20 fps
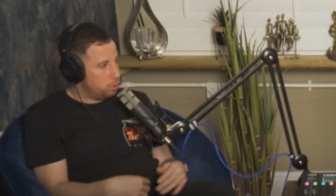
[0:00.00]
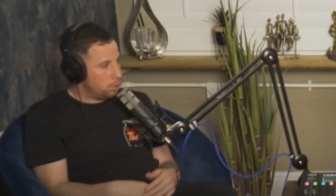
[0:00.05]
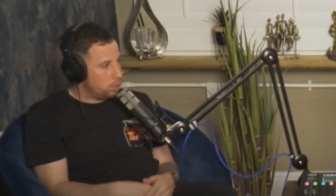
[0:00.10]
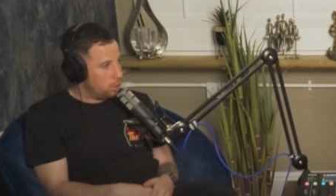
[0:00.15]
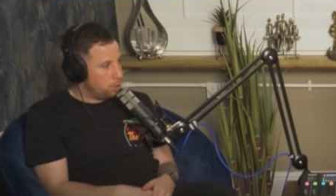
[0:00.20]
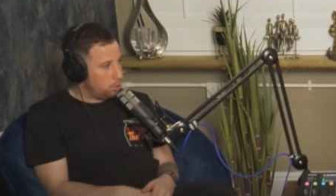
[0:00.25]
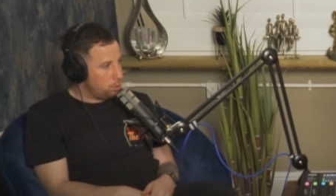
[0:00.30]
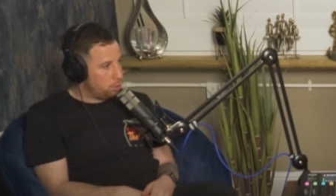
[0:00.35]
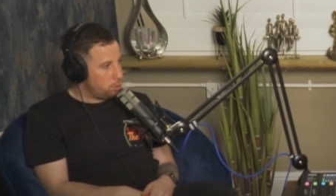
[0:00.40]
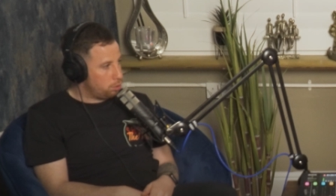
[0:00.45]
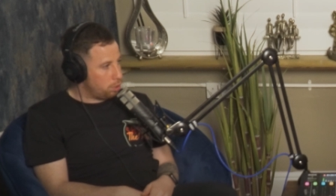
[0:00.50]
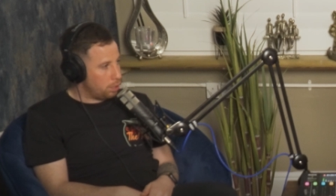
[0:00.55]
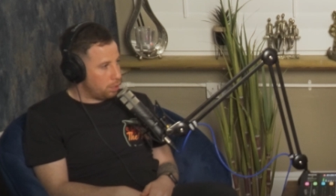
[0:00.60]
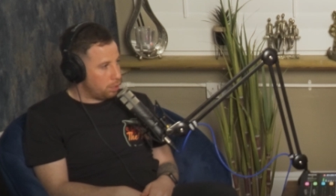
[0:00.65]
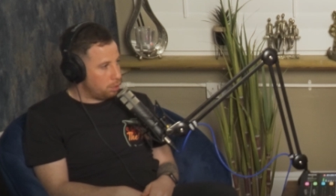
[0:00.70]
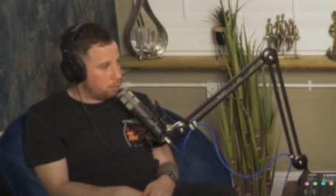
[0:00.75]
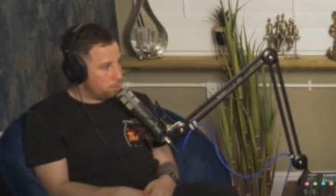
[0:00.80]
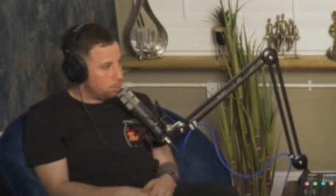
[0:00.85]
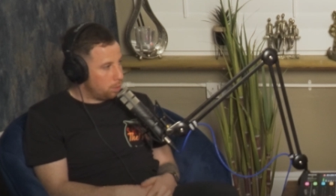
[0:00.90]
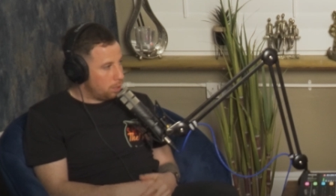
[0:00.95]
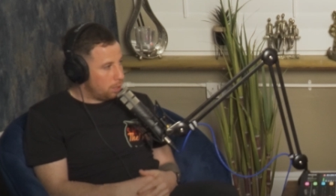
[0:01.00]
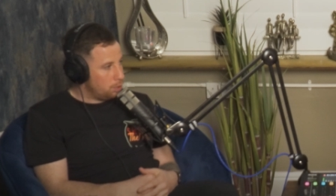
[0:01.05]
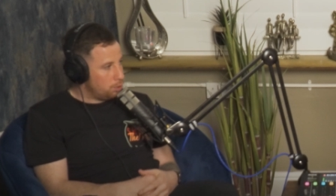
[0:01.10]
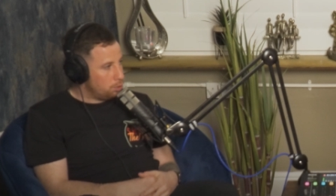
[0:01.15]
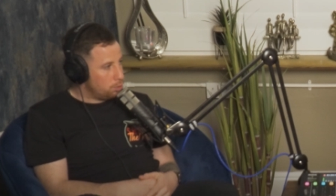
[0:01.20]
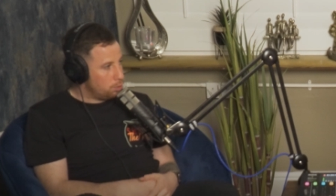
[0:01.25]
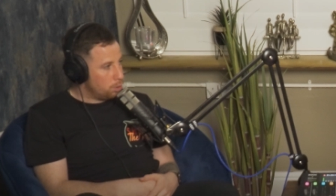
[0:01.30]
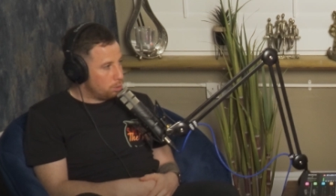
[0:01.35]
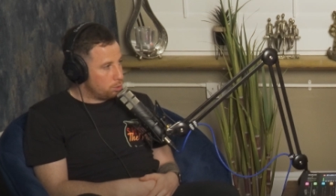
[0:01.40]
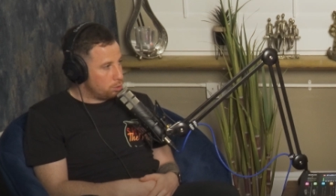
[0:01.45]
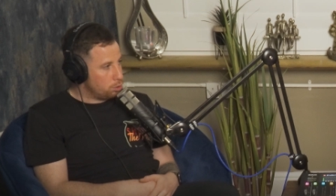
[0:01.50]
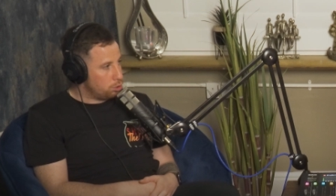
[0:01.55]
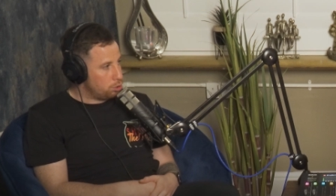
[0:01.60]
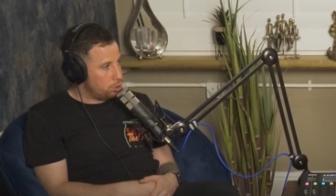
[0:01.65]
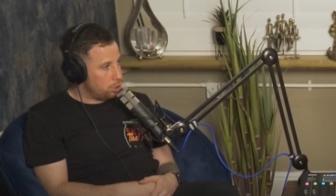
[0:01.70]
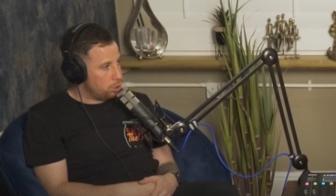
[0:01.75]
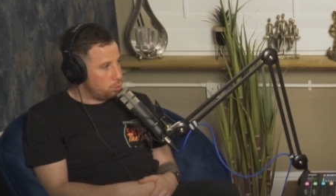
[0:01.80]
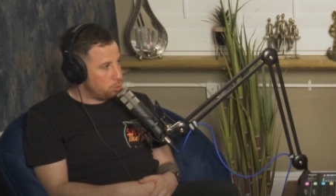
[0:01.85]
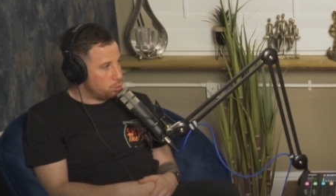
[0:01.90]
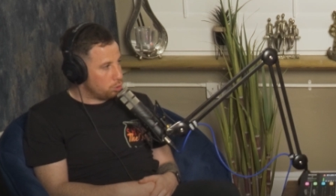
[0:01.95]
not, Luke, straight away, or what was the
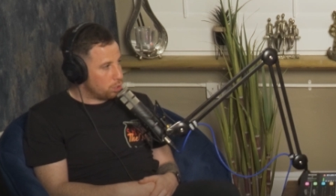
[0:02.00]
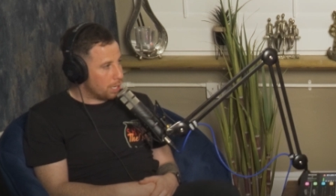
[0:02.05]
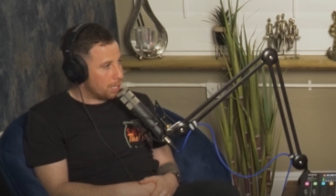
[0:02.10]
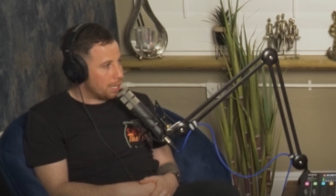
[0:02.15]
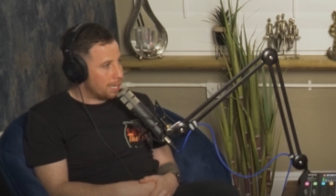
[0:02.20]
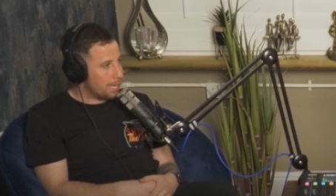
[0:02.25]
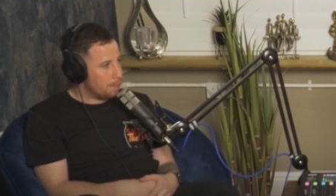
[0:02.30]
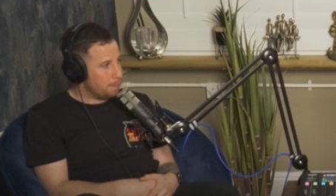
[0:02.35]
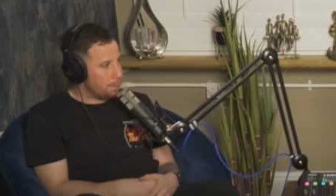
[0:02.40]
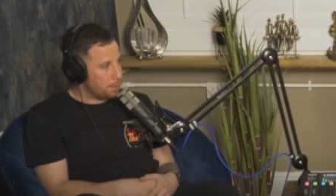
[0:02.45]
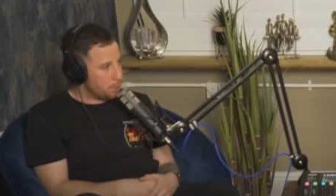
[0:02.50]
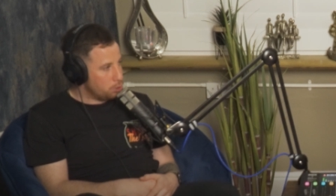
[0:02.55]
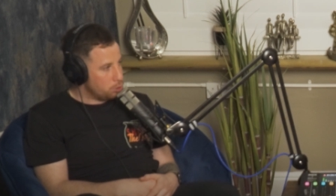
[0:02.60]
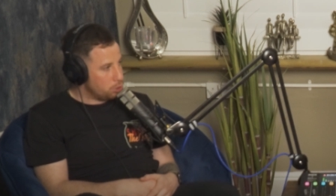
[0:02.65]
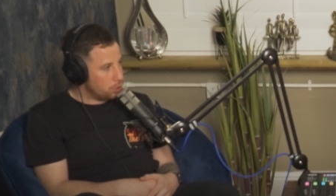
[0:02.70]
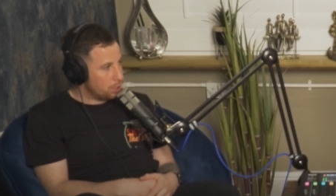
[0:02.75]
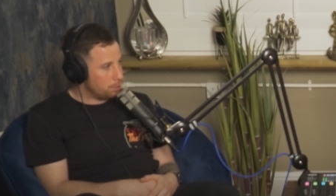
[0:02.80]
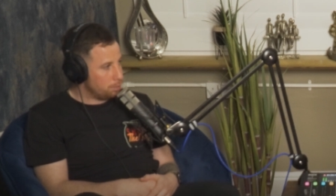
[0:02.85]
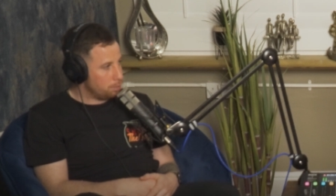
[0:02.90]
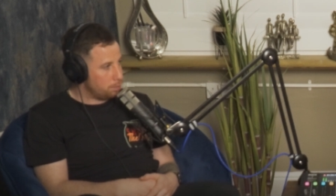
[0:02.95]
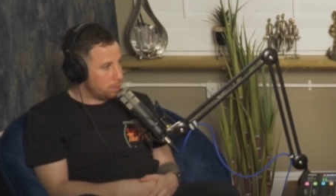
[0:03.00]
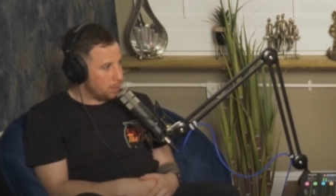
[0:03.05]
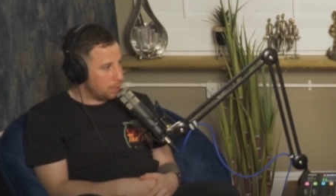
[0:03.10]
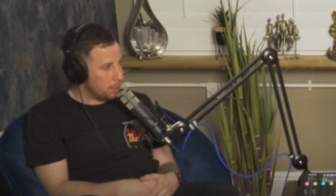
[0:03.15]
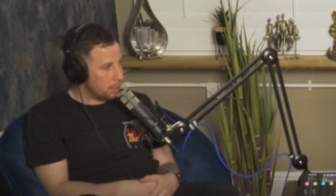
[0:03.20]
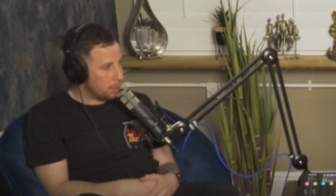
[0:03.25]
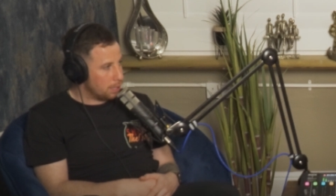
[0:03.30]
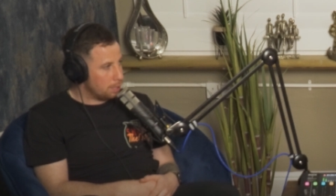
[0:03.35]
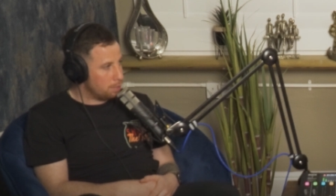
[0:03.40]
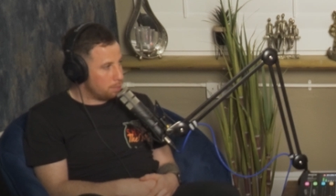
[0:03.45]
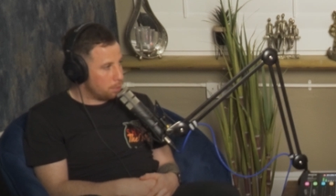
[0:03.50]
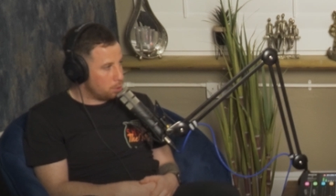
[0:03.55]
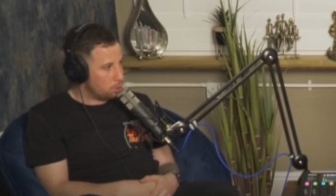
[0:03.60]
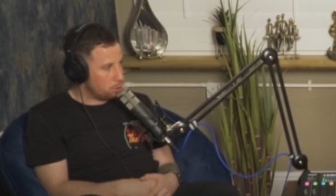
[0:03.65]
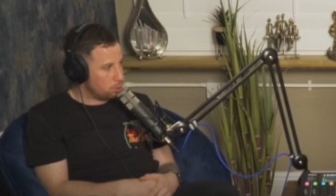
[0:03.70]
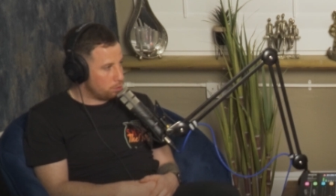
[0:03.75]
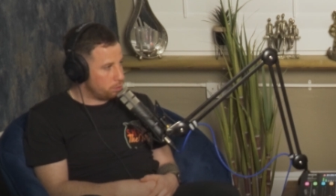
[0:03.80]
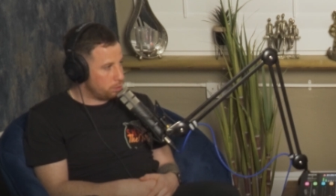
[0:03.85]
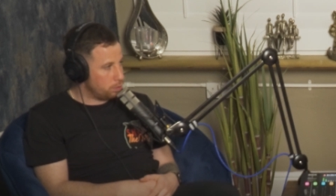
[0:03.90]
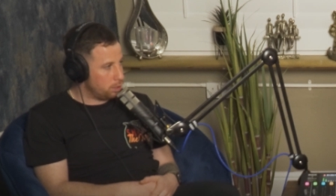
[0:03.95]
situation? Was that hard because you hadn't been around
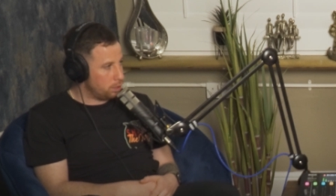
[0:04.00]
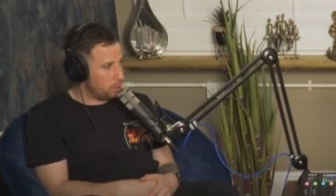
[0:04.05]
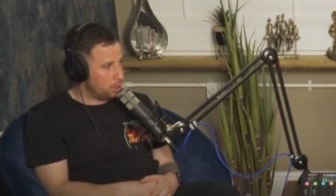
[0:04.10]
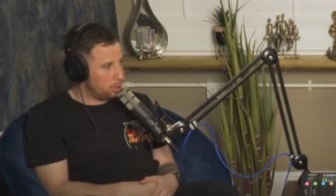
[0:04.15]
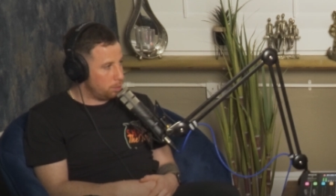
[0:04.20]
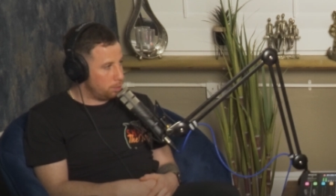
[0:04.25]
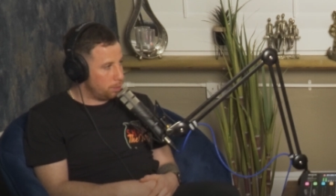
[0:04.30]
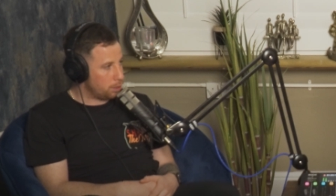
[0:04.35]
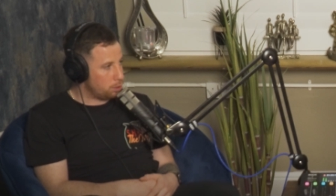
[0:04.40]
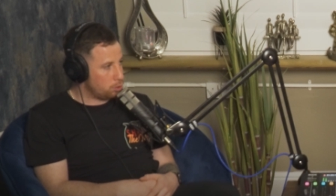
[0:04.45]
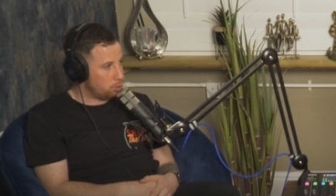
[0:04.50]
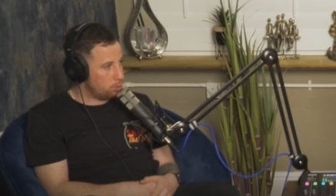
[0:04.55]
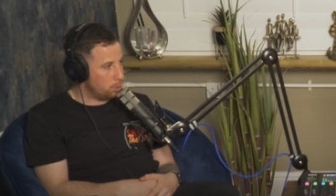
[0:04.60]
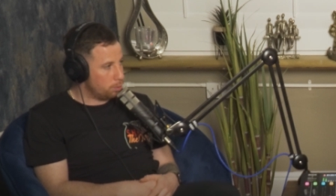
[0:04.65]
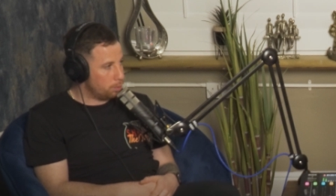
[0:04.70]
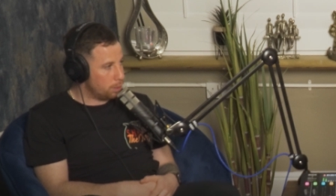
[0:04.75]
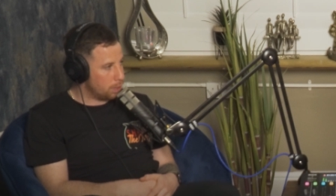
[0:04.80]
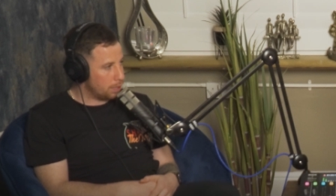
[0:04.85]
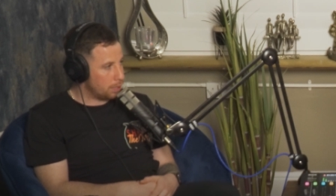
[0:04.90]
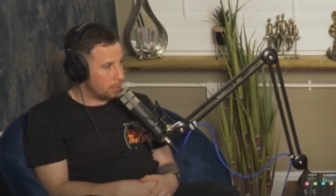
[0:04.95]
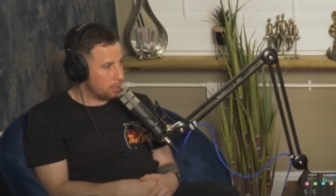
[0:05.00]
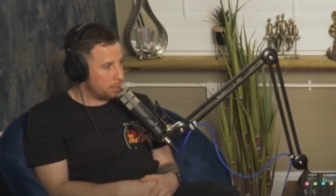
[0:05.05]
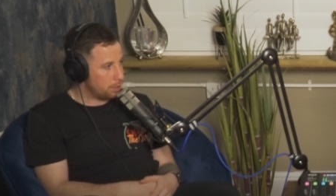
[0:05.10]
boxing for a little bit, coming back?